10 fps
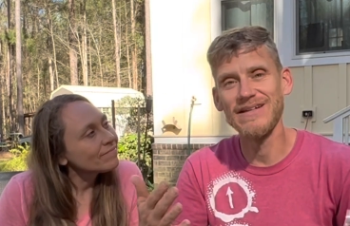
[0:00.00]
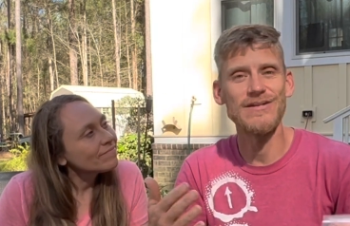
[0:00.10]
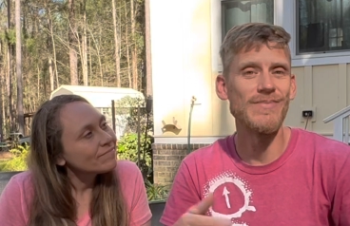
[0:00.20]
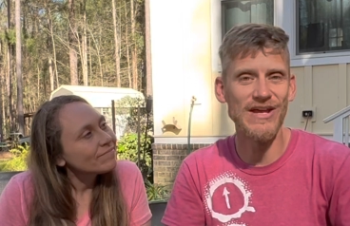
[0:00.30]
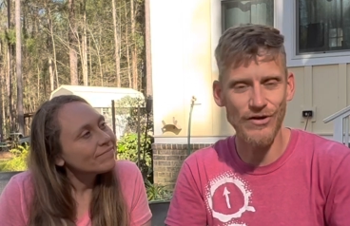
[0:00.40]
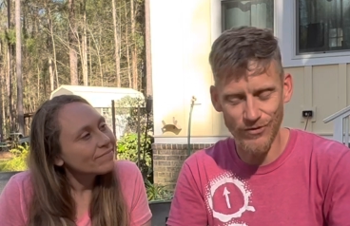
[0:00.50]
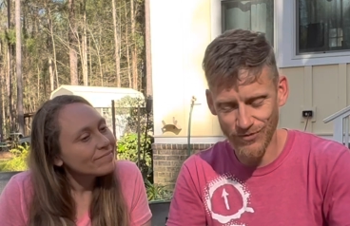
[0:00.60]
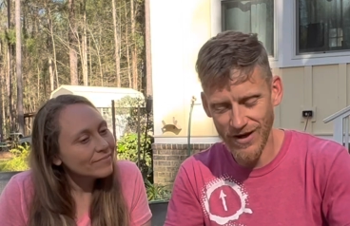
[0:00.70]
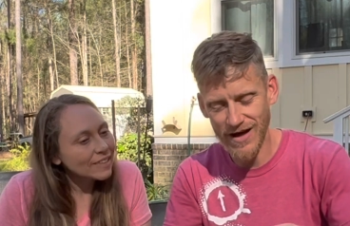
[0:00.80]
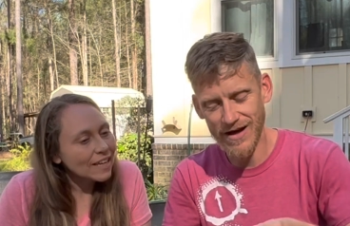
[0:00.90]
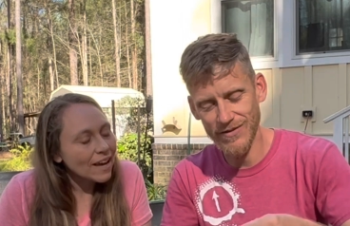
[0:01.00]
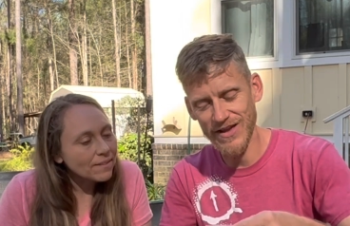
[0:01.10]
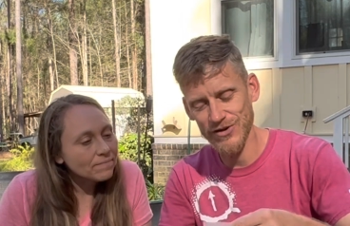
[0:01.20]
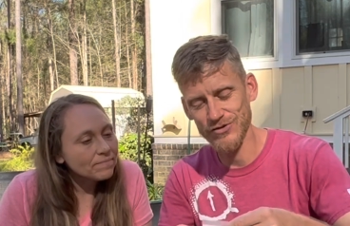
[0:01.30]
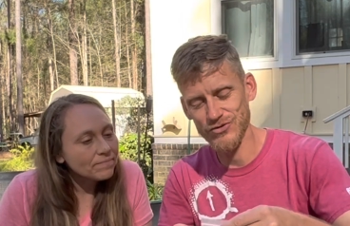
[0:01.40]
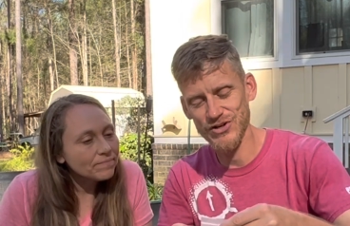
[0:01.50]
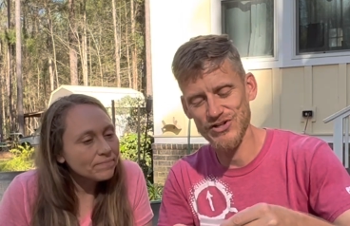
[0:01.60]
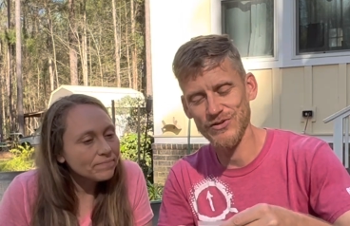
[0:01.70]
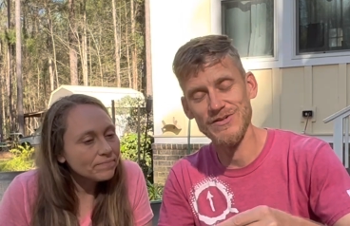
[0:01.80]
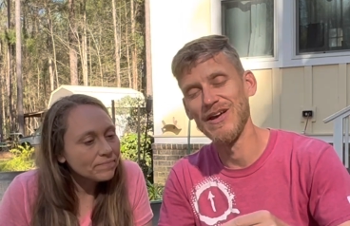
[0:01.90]
Speaker 1: tomato uh, yeah. like your
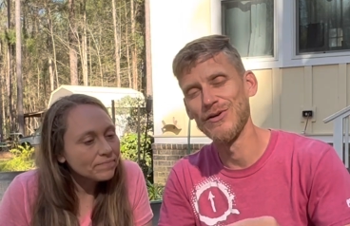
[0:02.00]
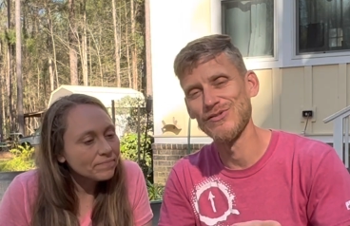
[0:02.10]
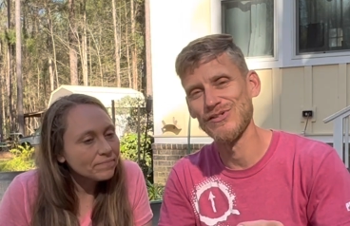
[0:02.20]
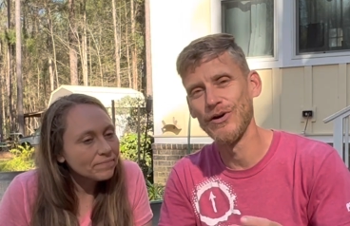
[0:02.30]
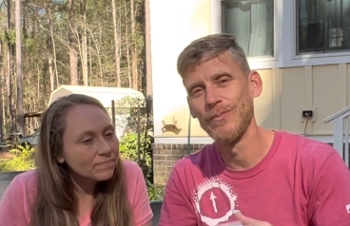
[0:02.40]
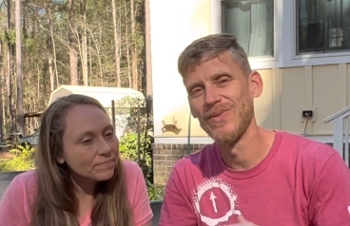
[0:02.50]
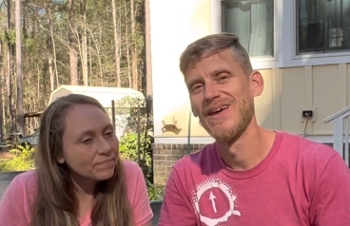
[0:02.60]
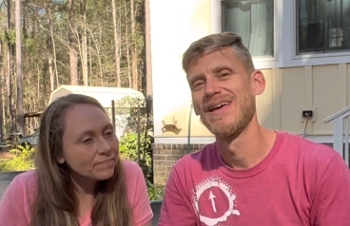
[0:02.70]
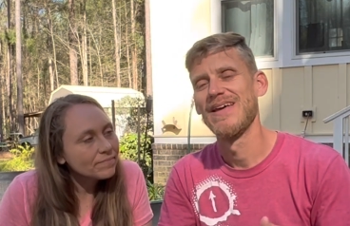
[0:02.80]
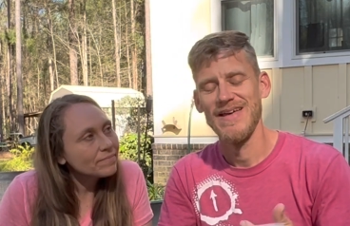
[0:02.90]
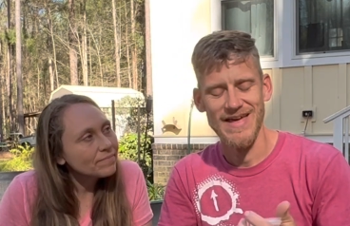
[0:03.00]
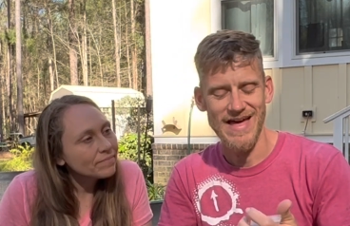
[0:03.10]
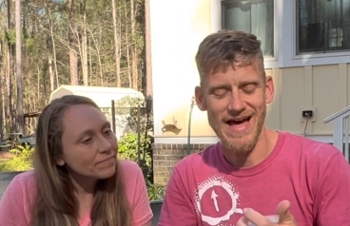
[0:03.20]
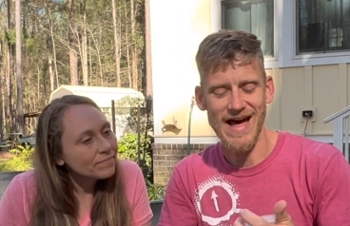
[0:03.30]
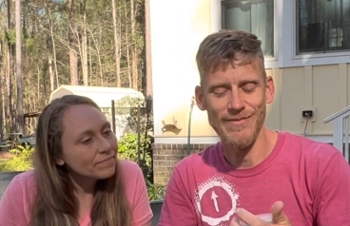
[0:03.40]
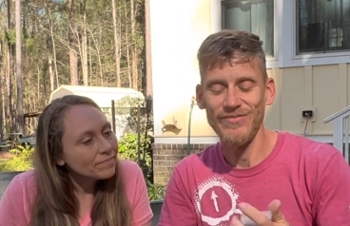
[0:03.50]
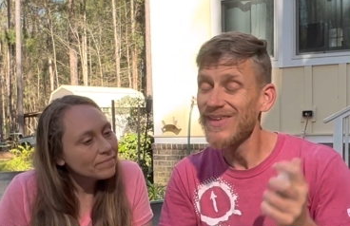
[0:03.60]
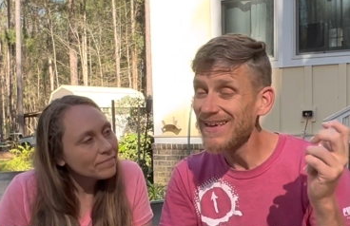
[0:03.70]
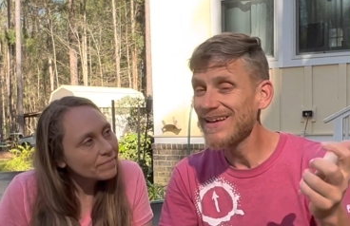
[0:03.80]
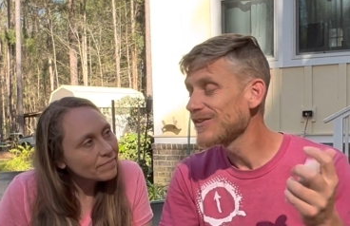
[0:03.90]
traditional tomatoes. So I'm
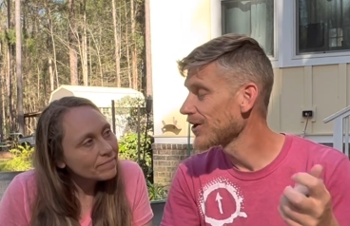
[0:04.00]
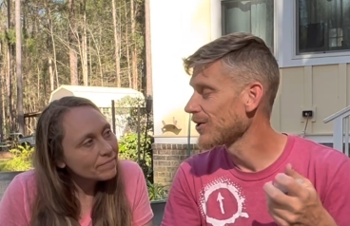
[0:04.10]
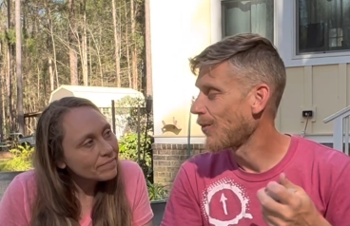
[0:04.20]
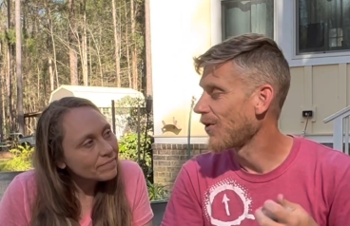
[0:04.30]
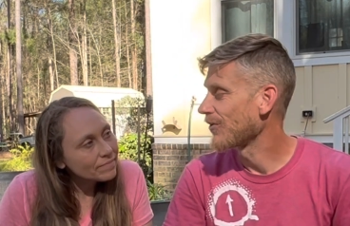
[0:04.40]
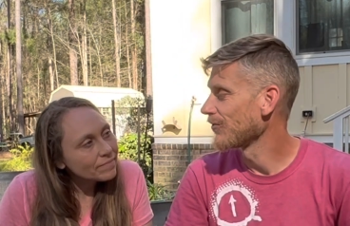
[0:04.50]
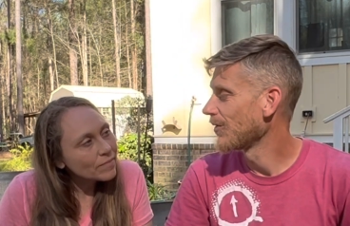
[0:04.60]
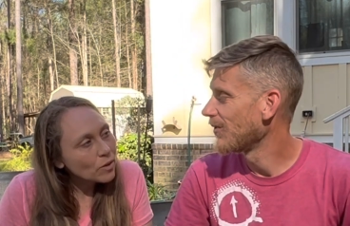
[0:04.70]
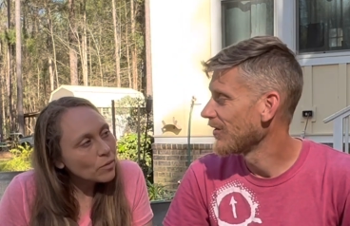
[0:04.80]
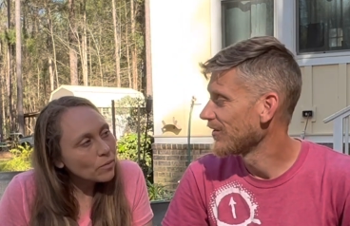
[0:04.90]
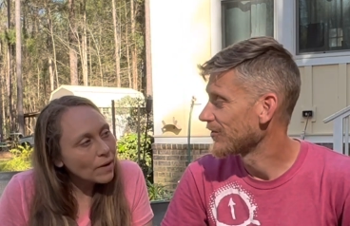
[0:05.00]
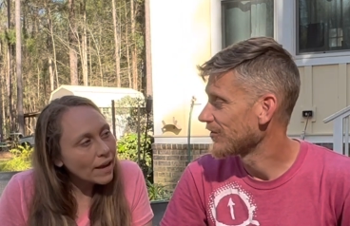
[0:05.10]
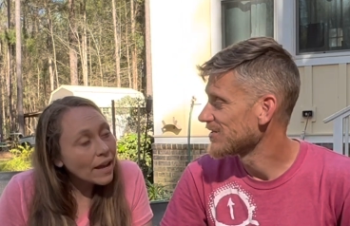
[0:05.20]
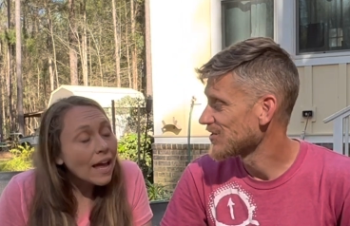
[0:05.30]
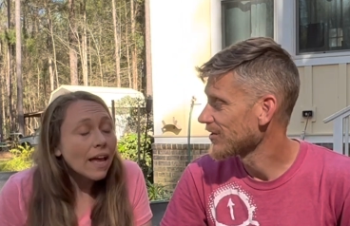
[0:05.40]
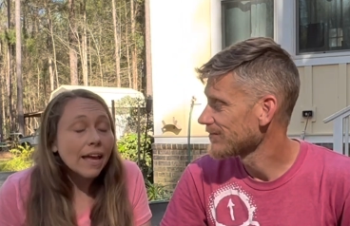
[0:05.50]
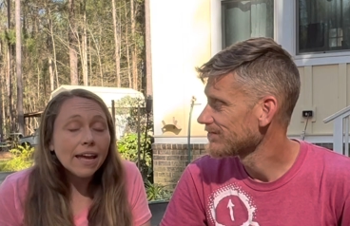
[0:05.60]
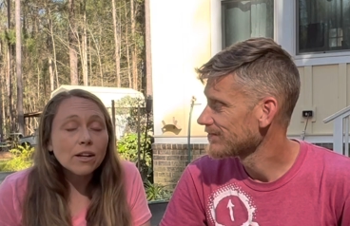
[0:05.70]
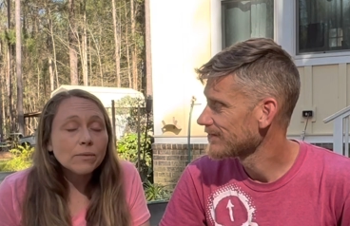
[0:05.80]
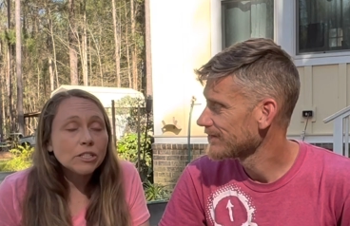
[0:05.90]
thinking they're going to work really well in right. the GreenStalk.
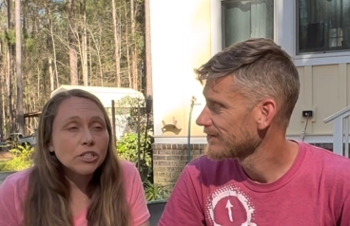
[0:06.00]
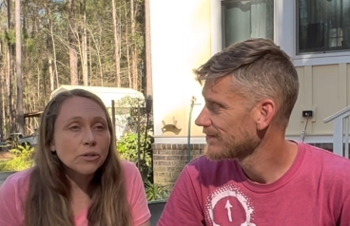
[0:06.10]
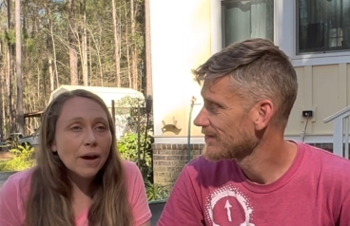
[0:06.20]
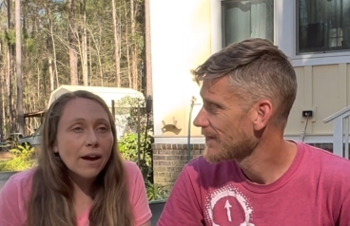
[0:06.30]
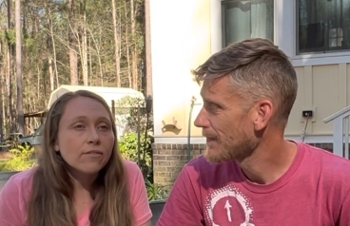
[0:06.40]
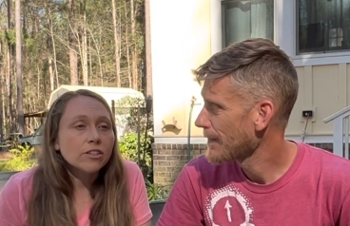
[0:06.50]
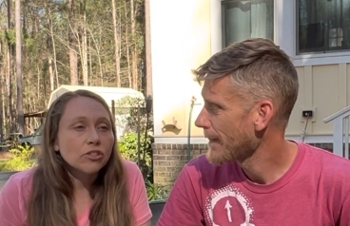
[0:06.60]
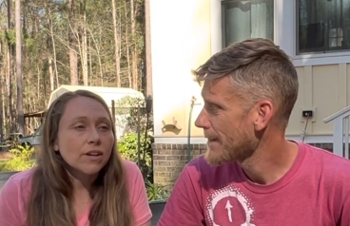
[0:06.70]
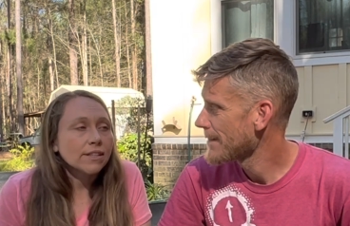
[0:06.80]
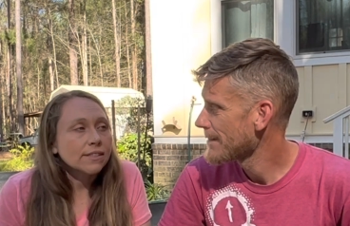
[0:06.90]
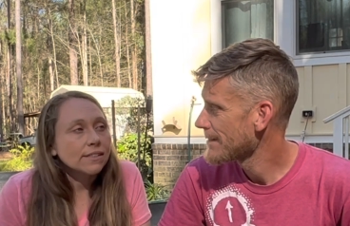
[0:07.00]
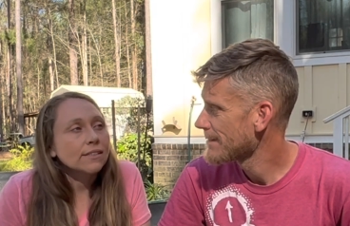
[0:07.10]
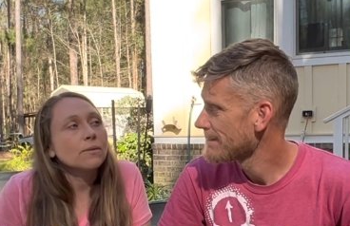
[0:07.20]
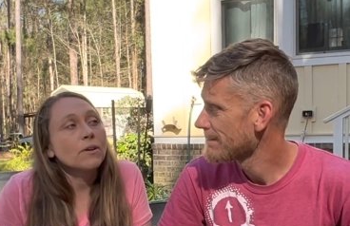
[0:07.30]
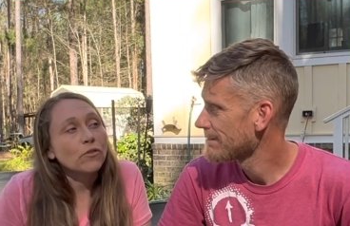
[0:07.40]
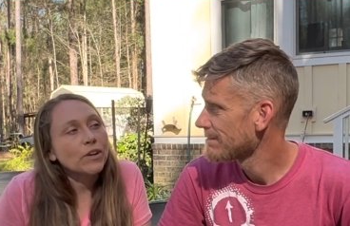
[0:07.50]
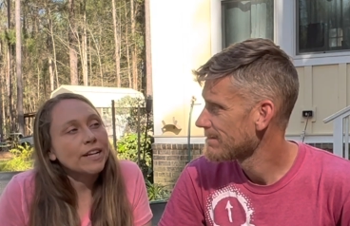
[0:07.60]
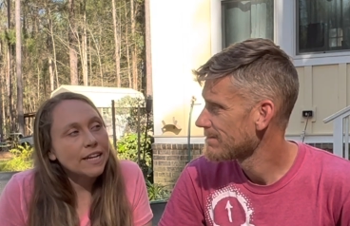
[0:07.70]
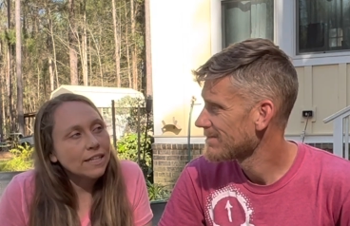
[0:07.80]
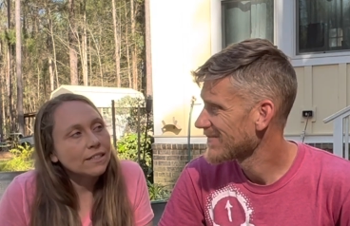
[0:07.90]
Speaker 2: And we do have the trellis system if we
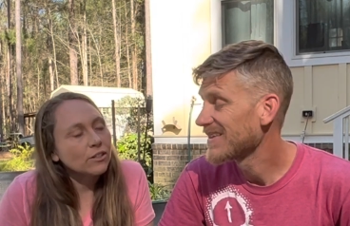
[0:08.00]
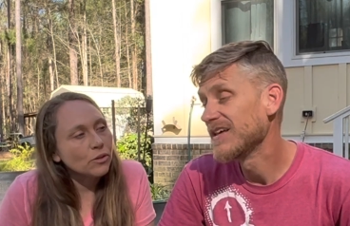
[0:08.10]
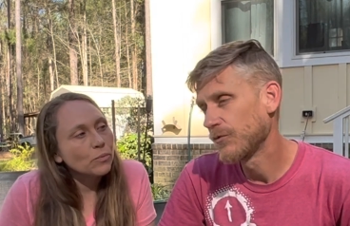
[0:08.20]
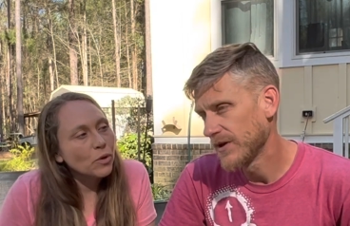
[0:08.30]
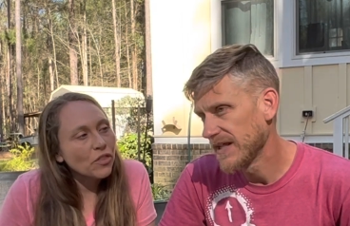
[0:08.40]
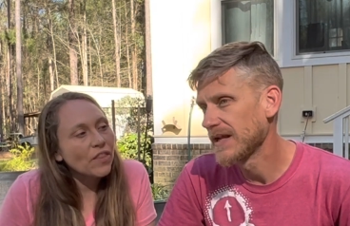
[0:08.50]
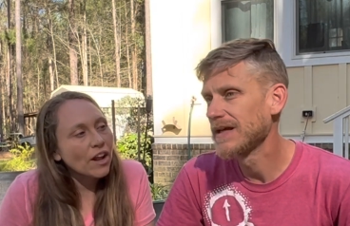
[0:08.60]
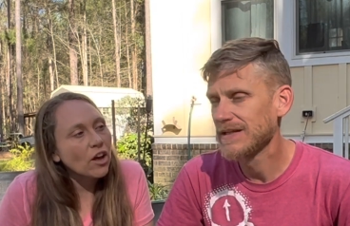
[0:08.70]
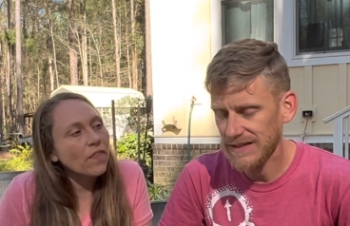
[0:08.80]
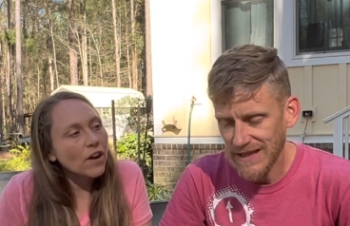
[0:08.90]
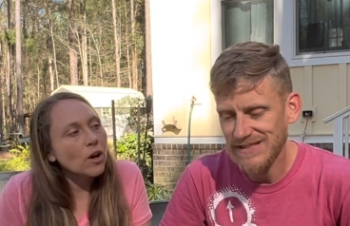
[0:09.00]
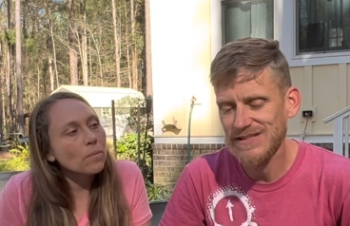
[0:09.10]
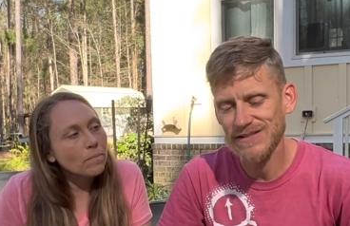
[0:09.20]
need to. If we put need that it. on yes,